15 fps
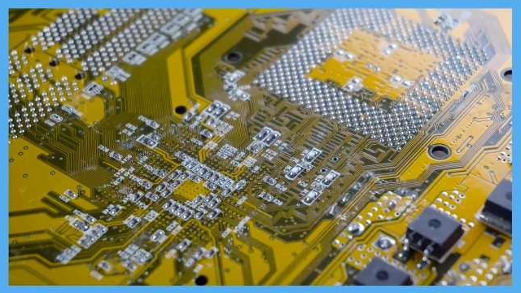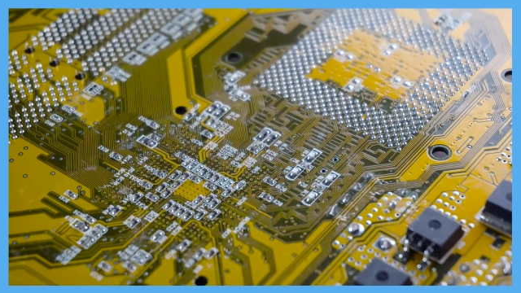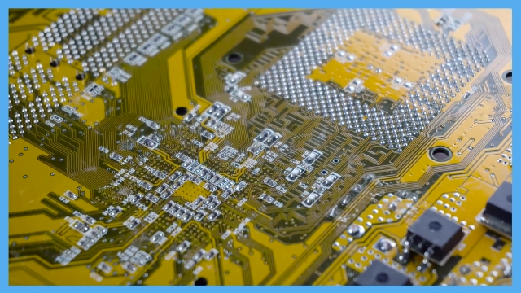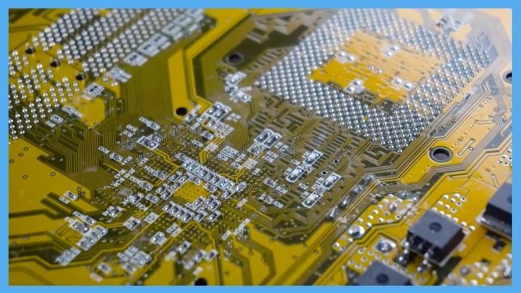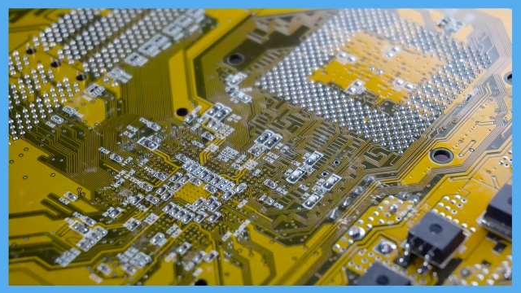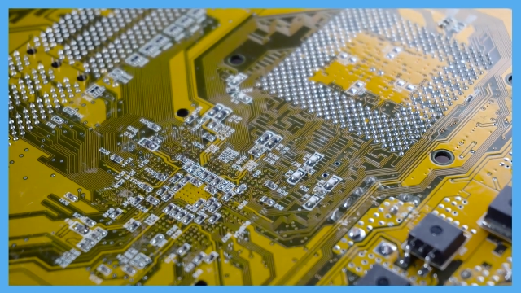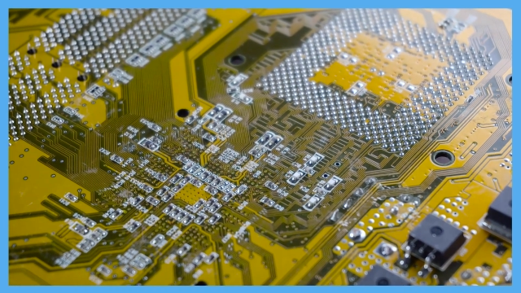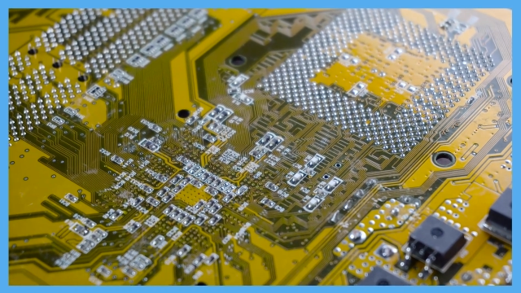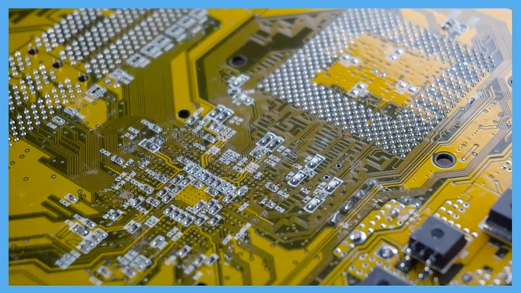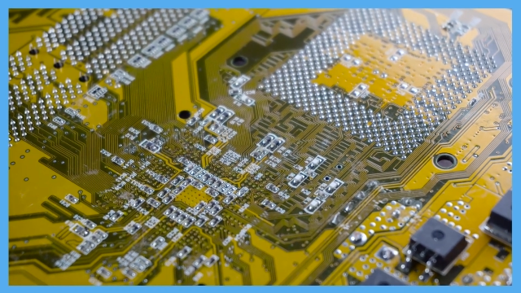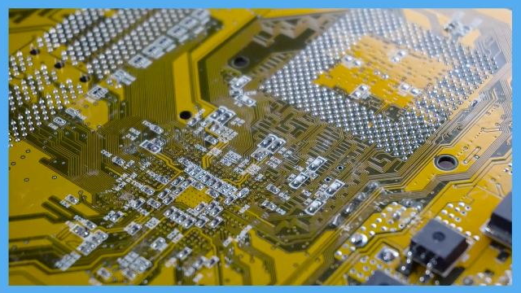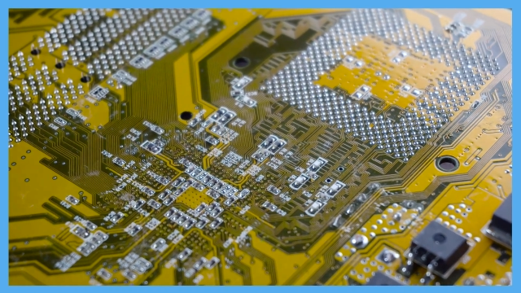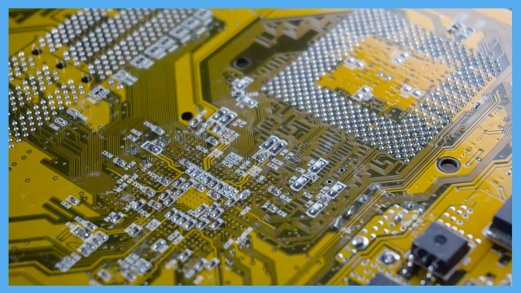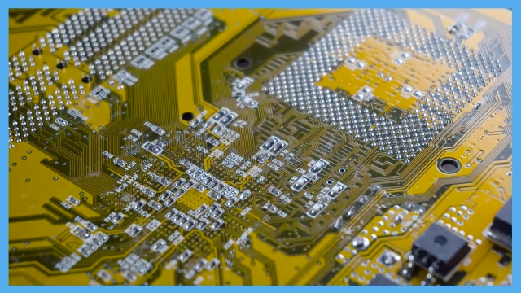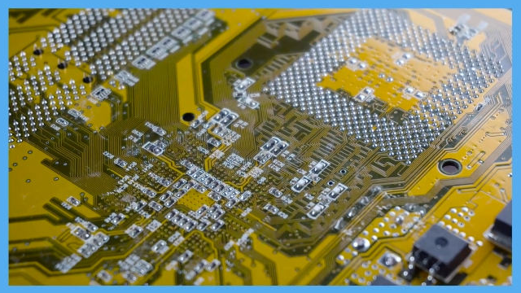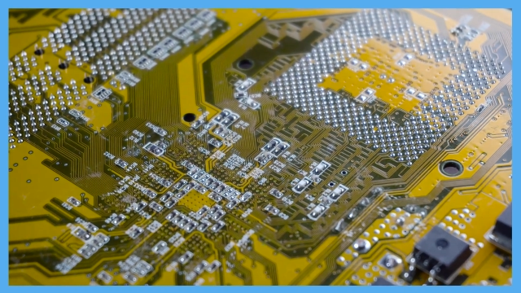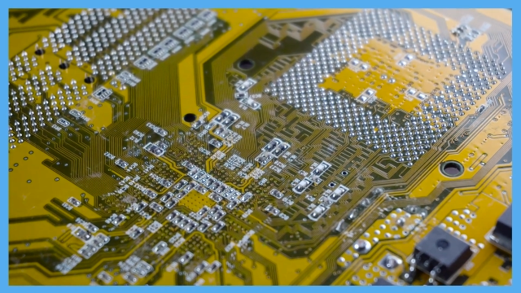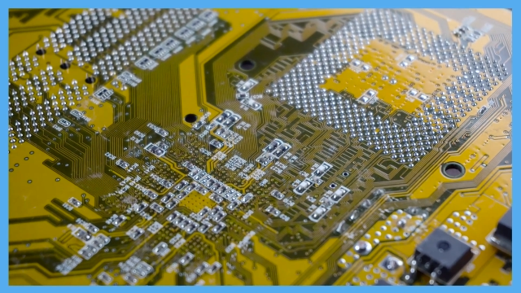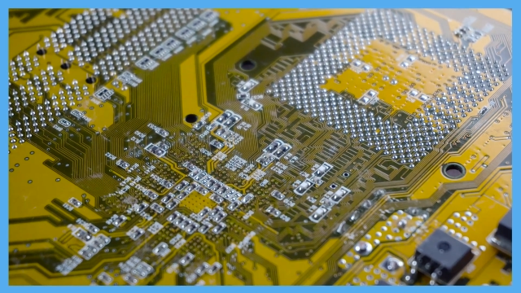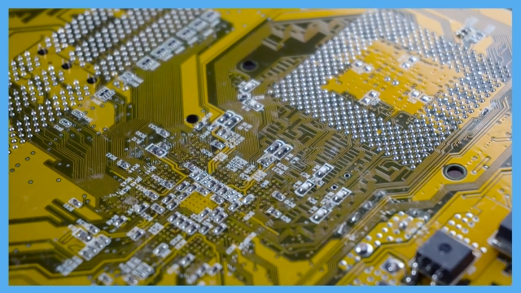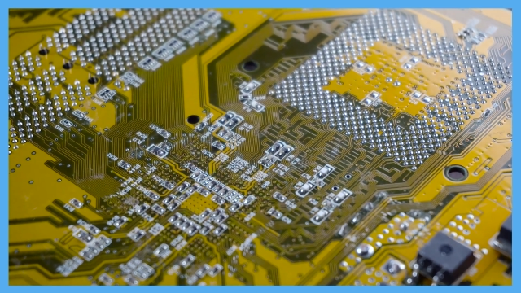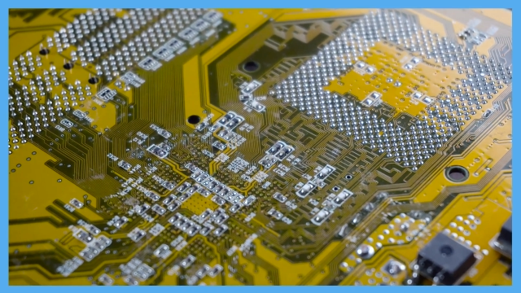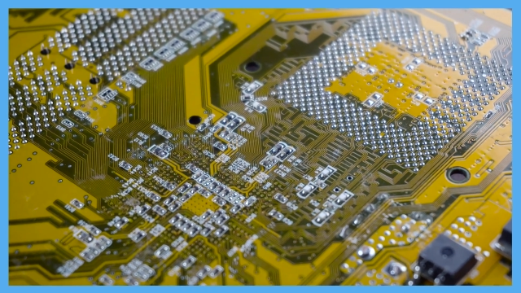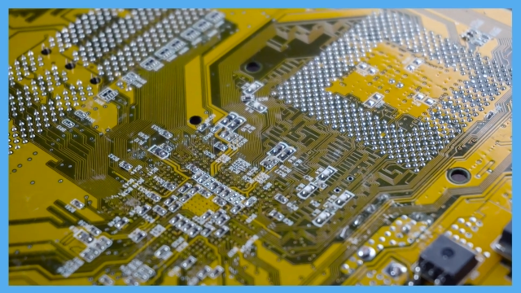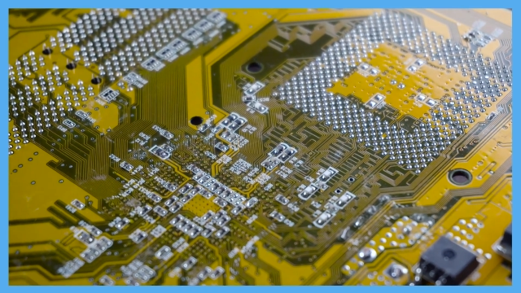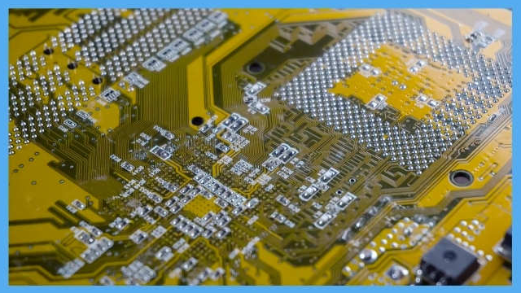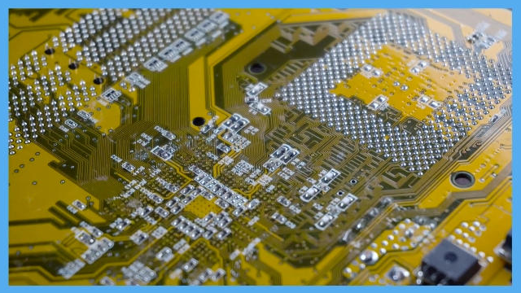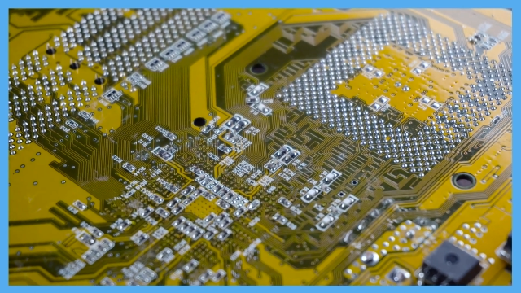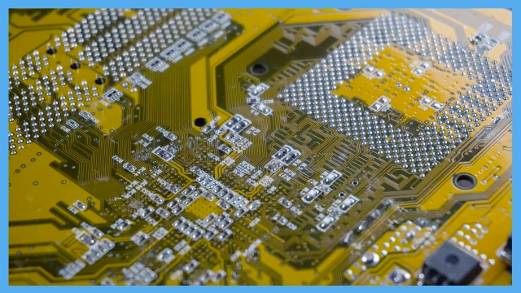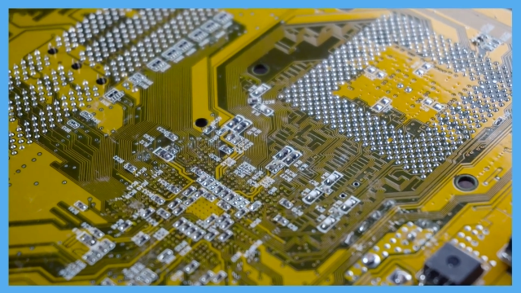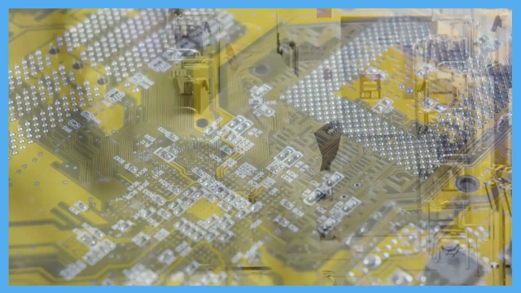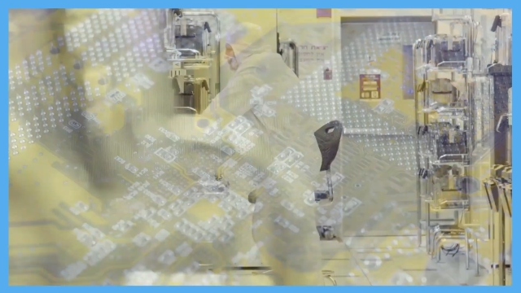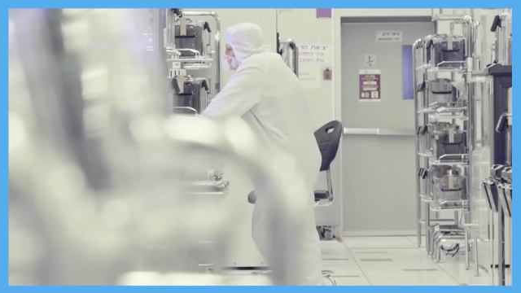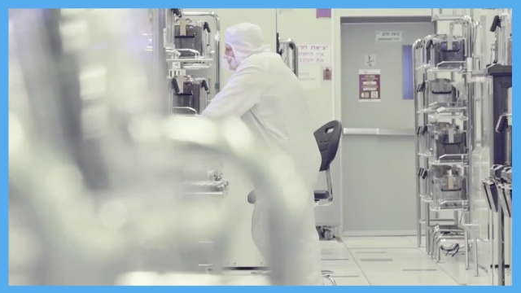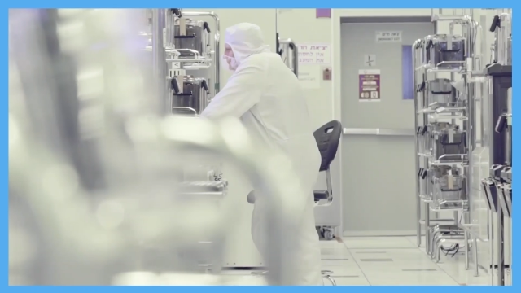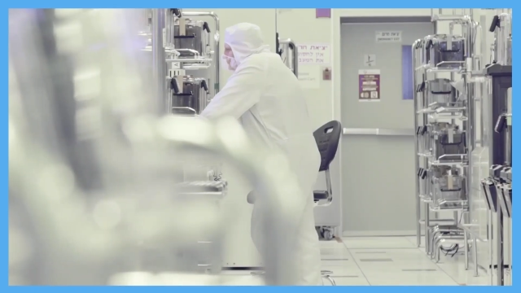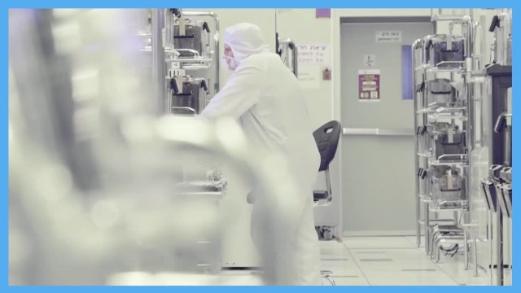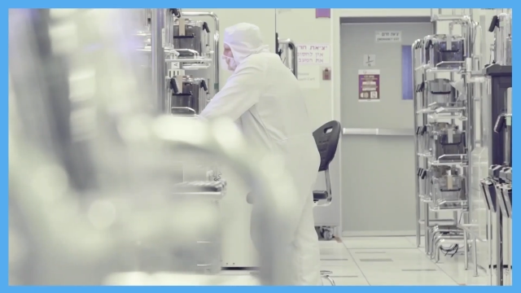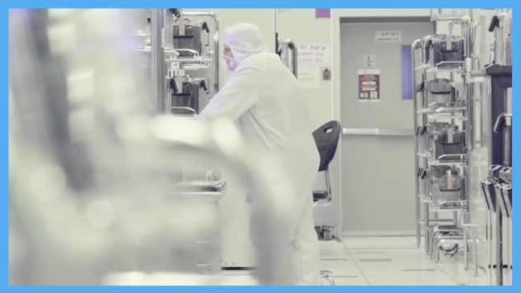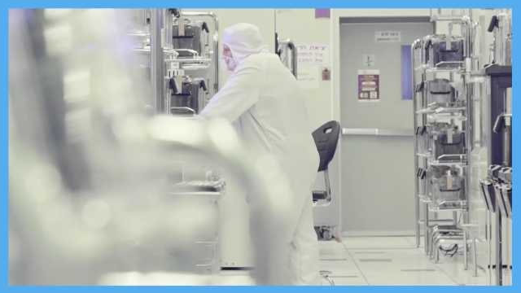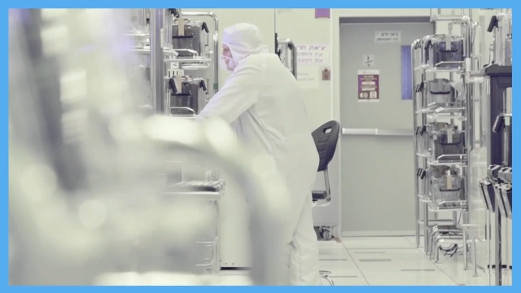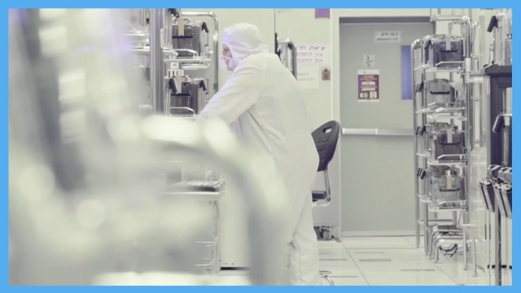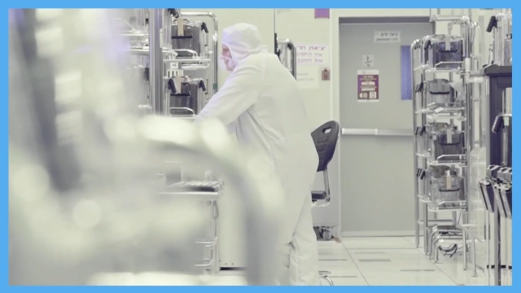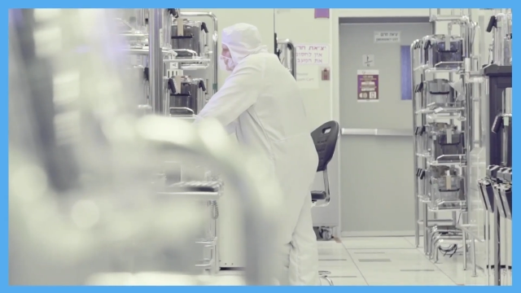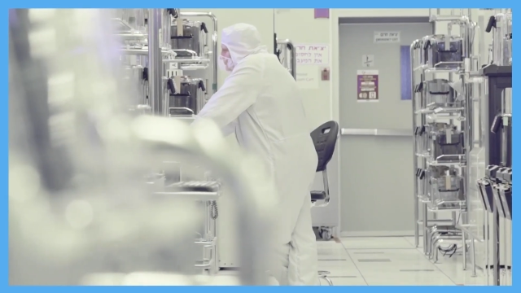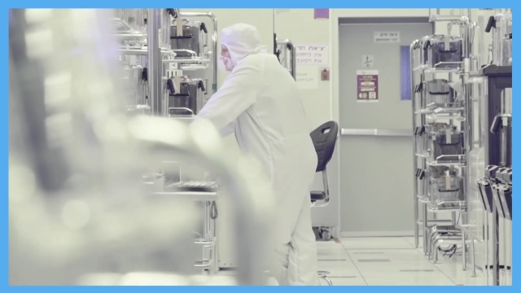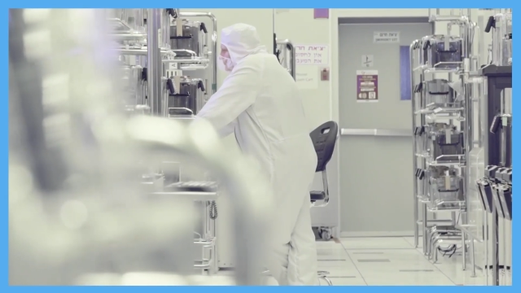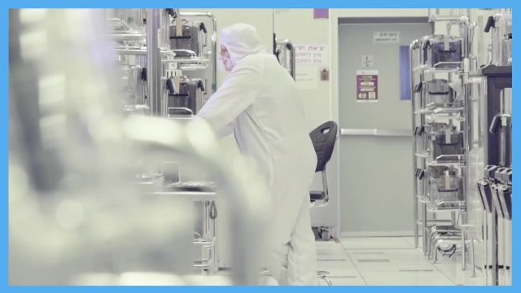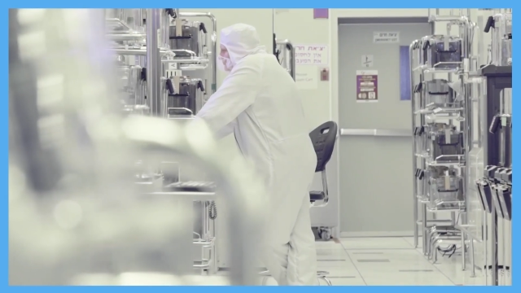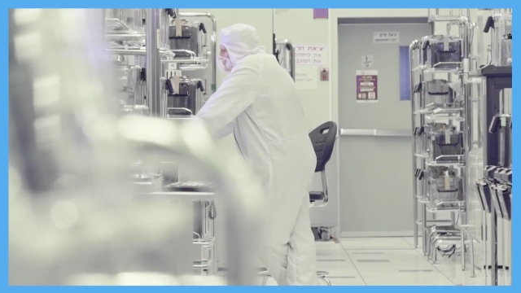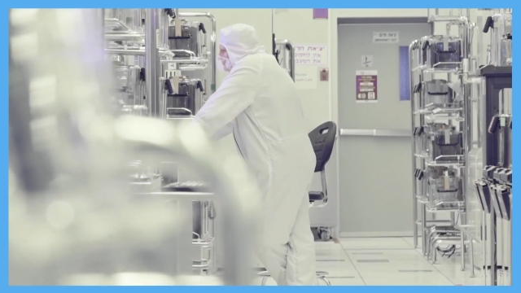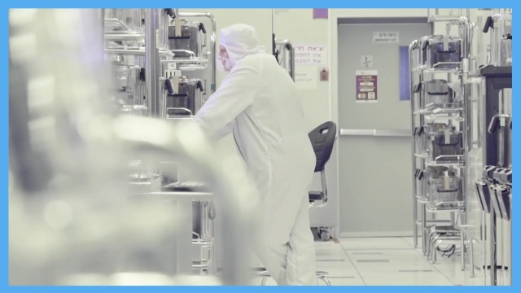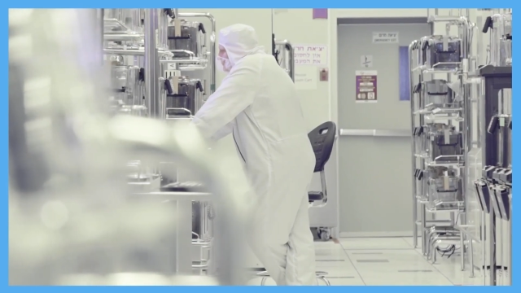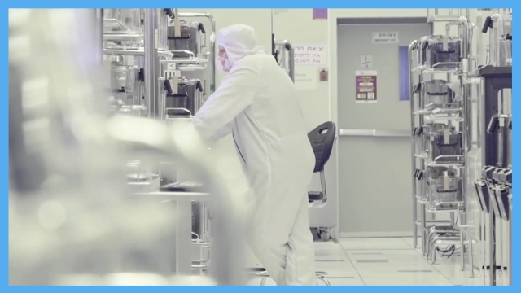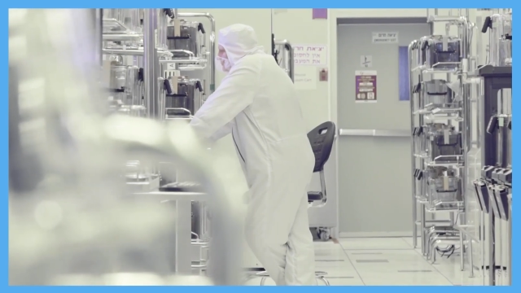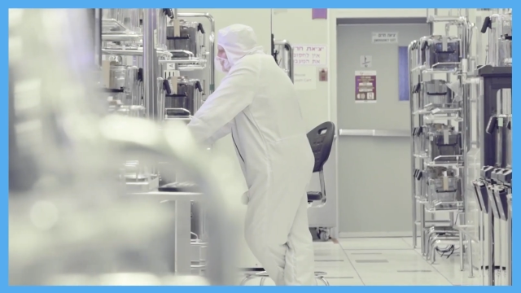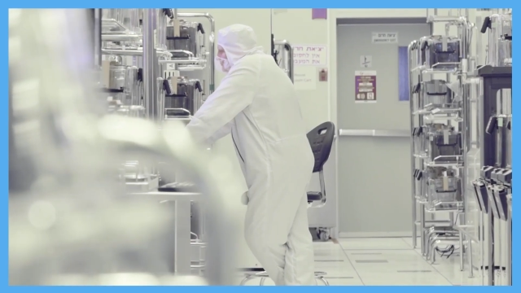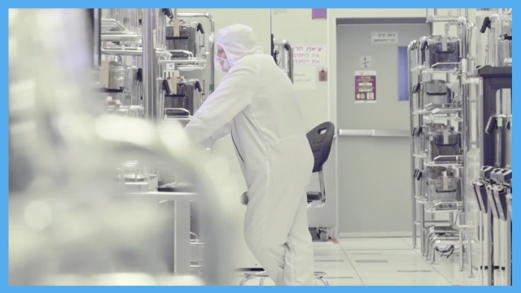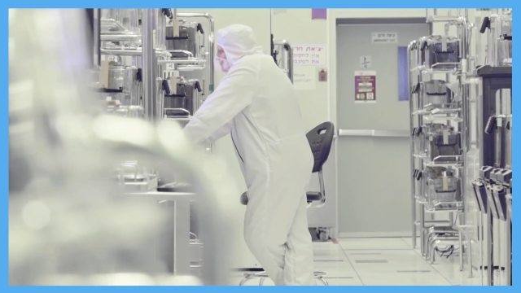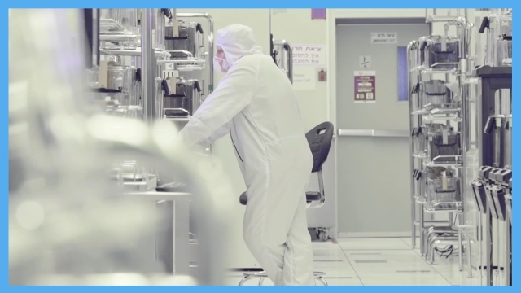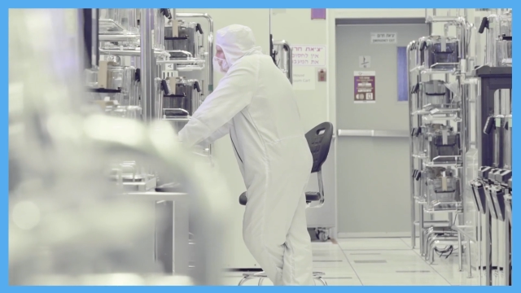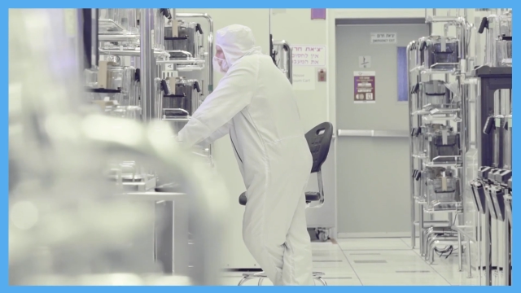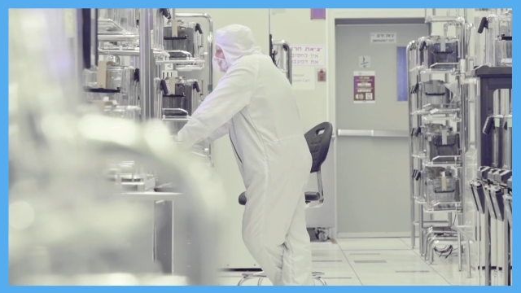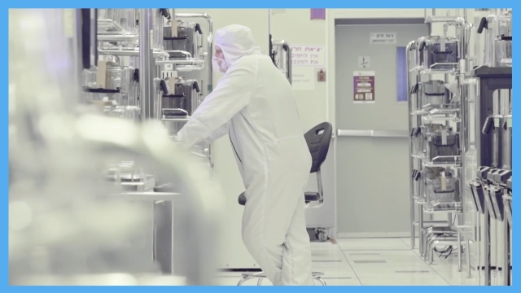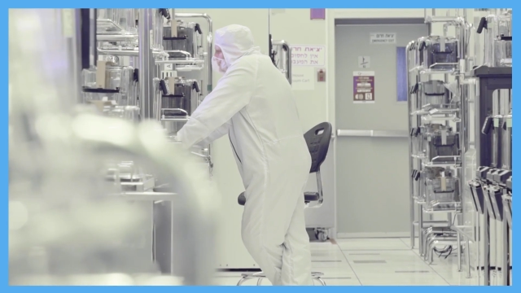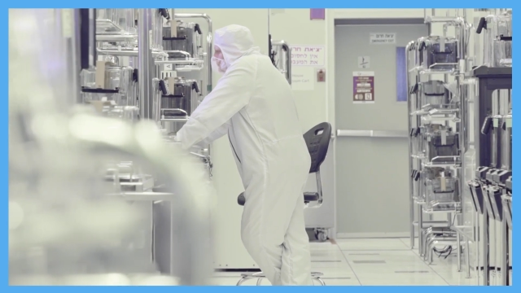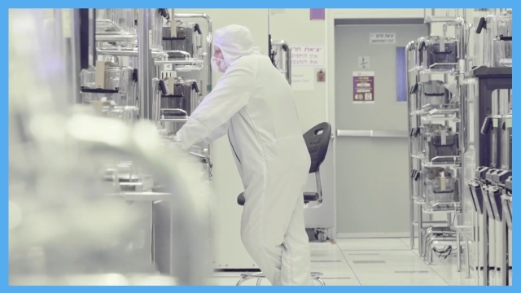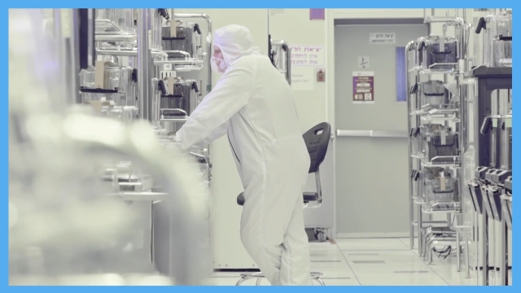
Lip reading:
No face is visible, so there are no lips to read.